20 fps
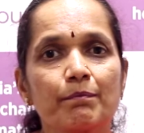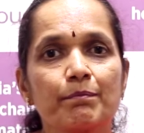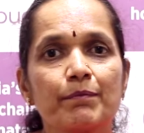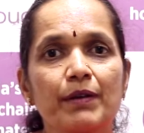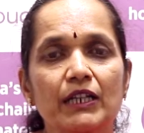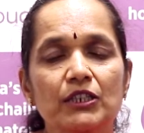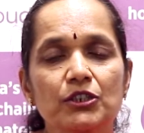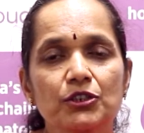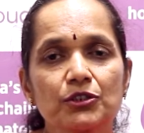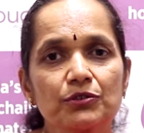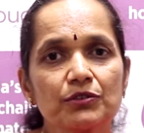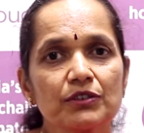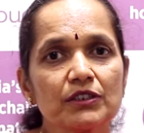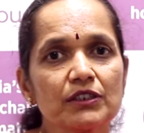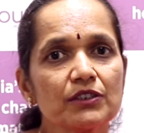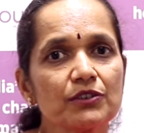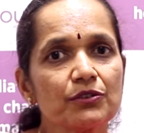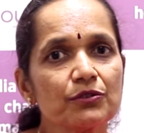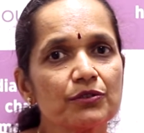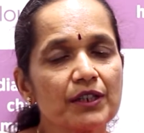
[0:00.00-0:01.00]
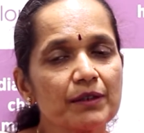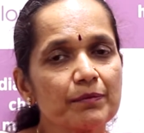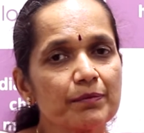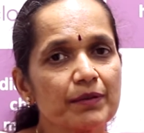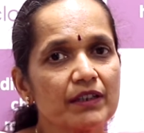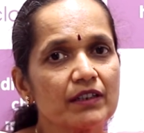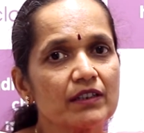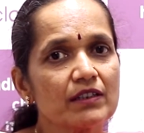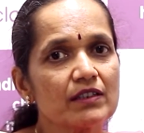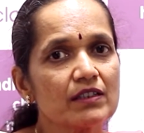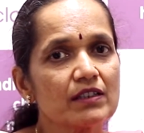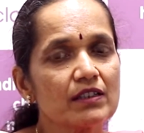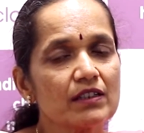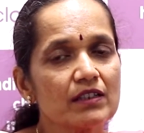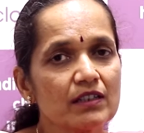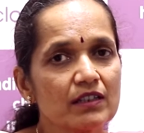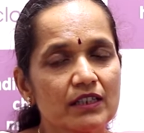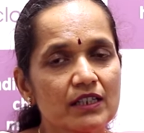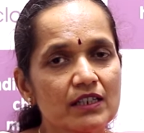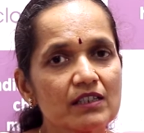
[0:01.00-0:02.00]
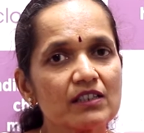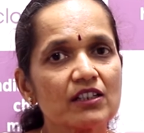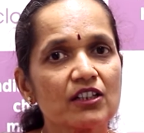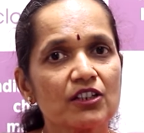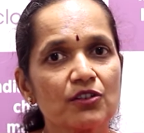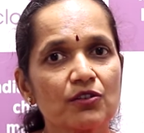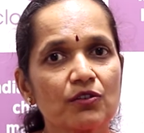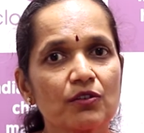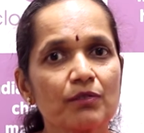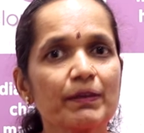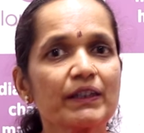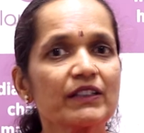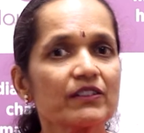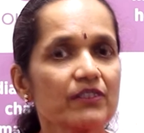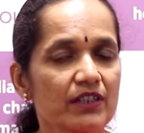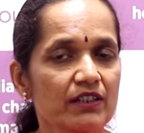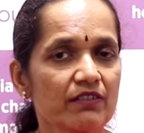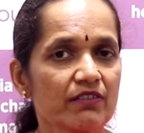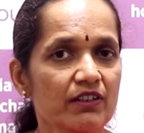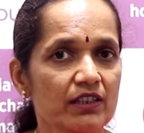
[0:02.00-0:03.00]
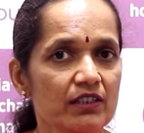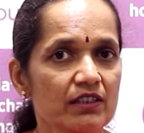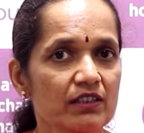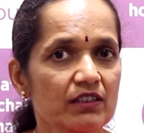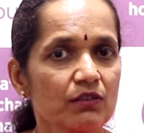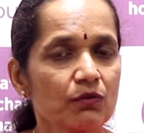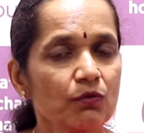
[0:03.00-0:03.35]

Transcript: Blood sugar during pregnancy is controlled by three ways.